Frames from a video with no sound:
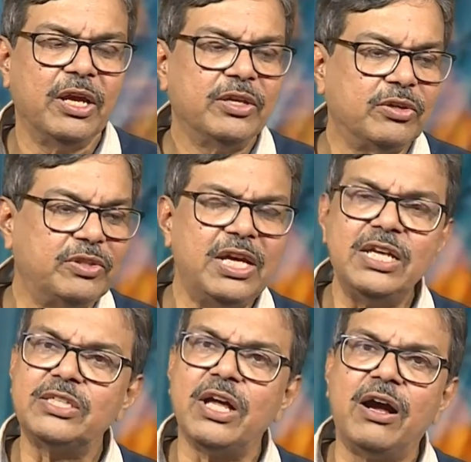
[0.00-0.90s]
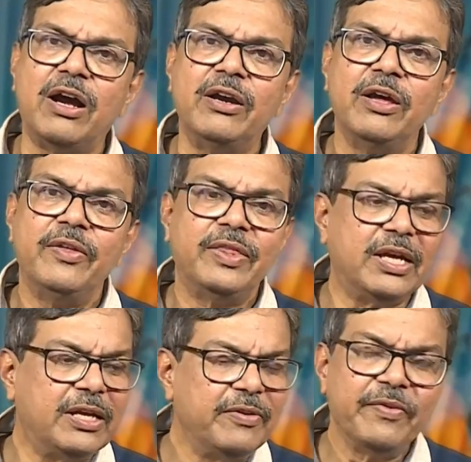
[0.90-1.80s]
So these are
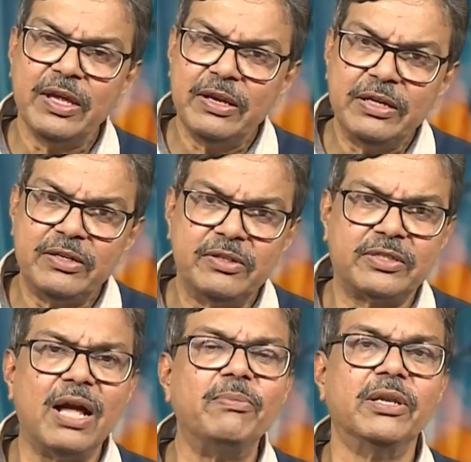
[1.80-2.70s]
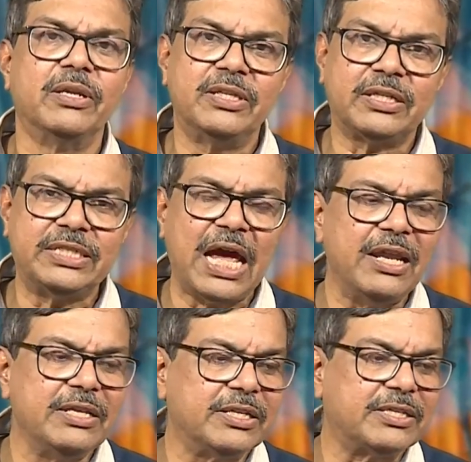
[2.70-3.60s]
the
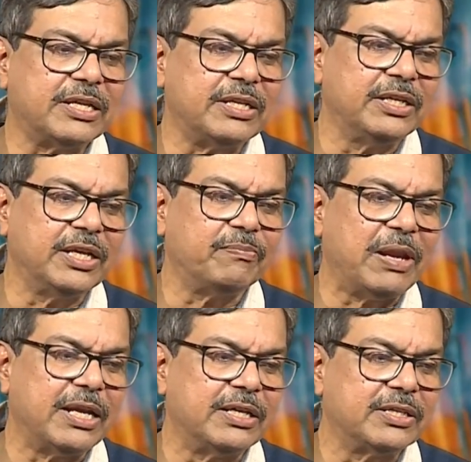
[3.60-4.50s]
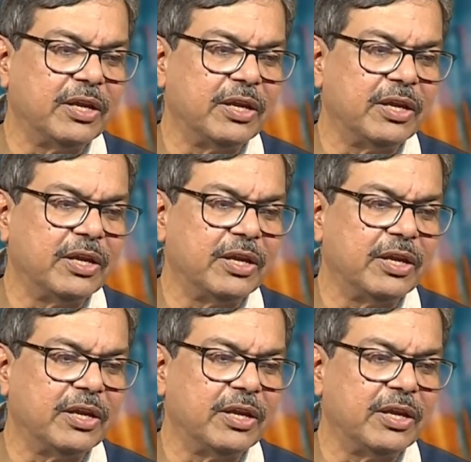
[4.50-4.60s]
challenges that Indian planners